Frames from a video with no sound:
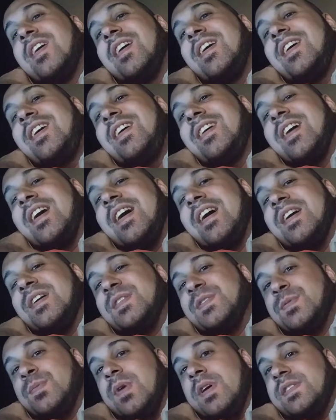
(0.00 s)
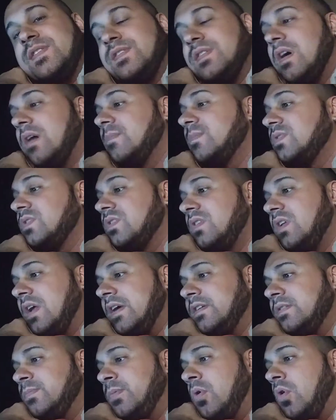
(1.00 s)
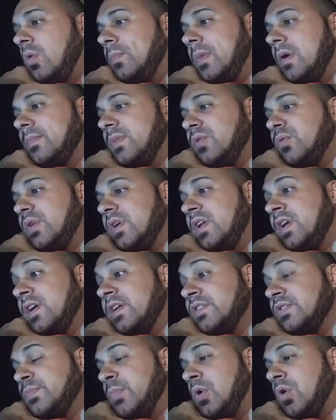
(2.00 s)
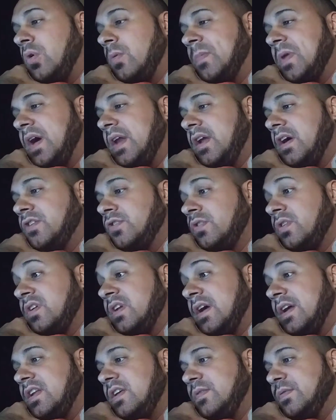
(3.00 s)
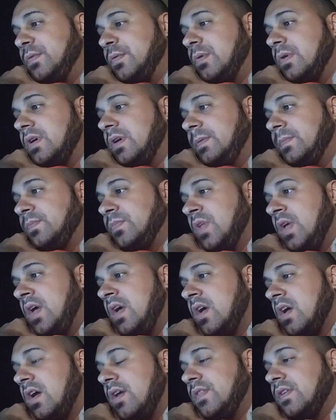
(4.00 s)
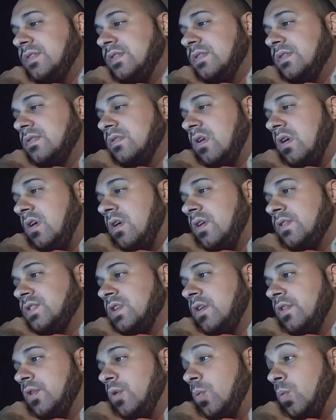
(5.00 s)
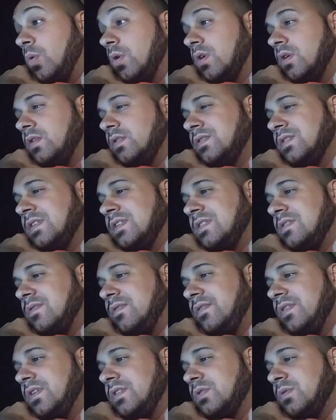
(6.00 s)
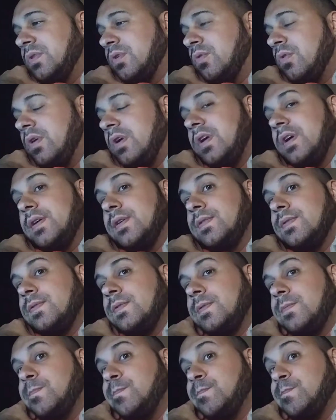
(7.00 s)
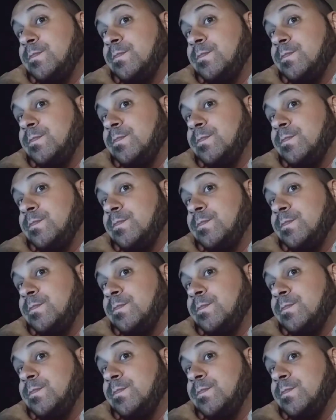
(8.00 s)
Hey guys, what's up? So the next poem I'll be reading is poem 994, and this is called The World is Filled with Critics.